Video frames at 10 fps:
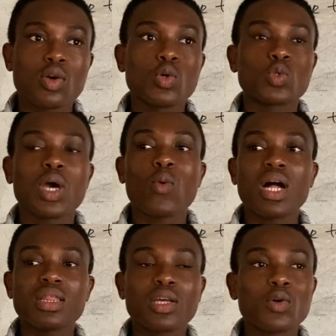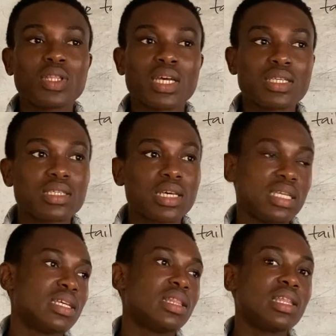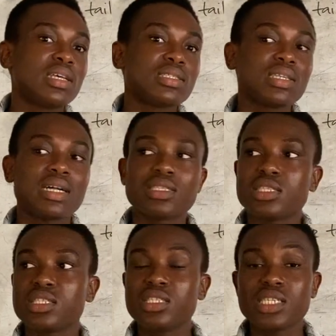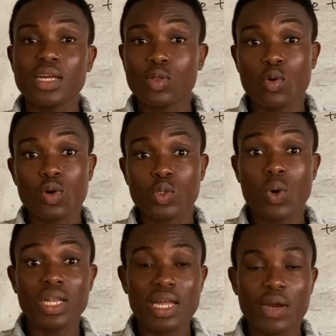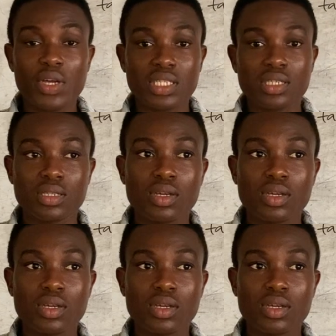So a one-tailed test is a test that is geared towards one direction.